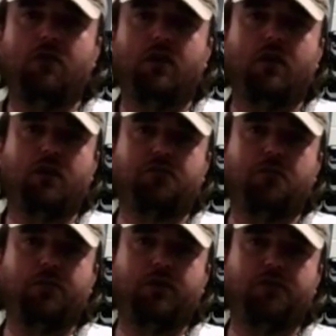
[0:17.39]
I'll also
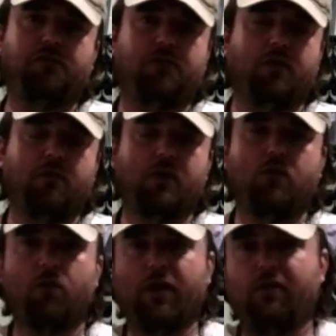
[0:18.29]
post a
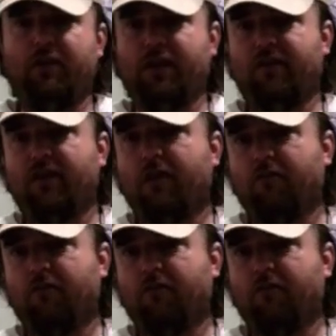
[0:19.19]
recording of the entire